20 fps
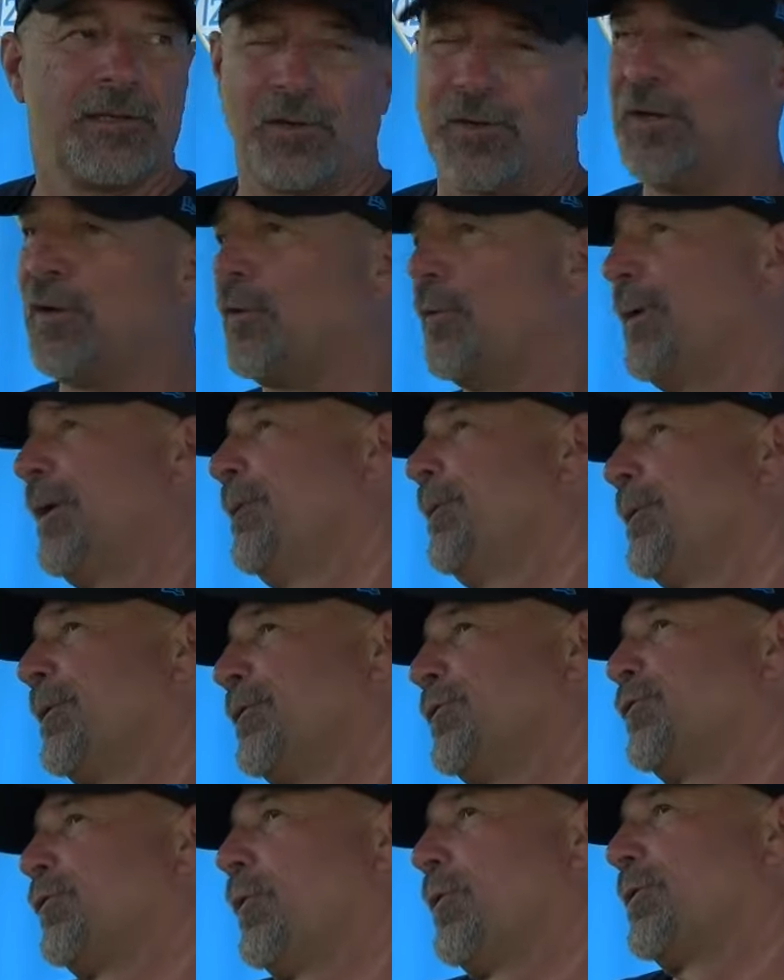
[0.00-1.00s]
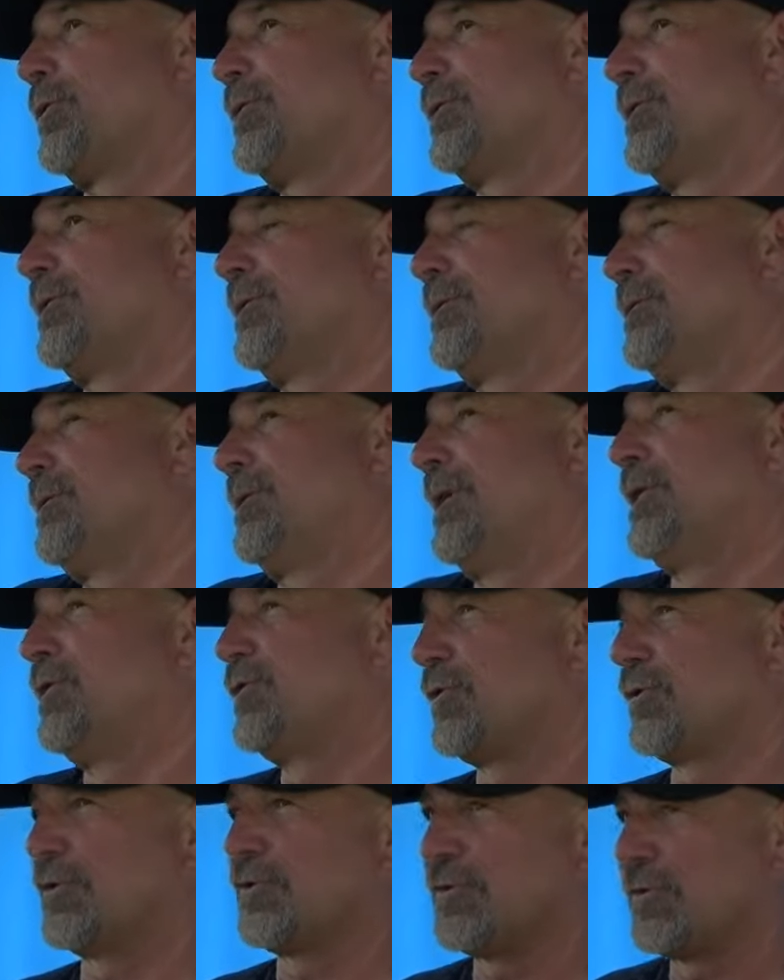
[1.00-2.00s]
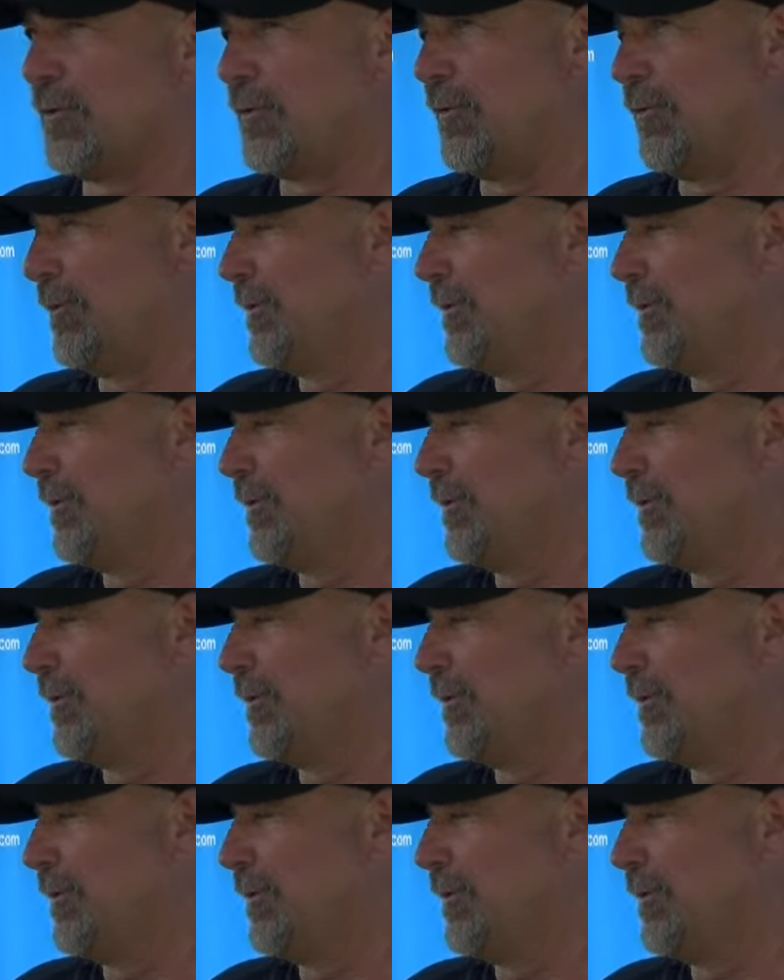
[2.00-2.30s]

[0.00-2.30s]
you know, you don't know, we're in shorts, t-shirts, so, you